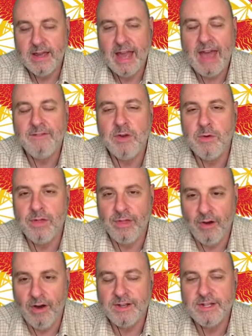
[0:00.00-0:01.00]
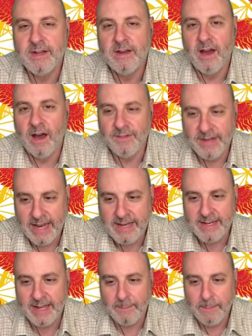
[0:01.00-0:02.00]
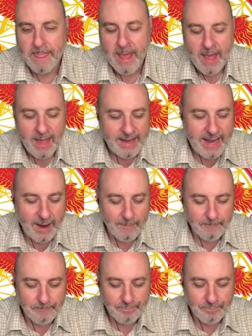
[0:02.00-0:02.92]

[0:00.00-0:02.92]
Have you thought of an ending? Now,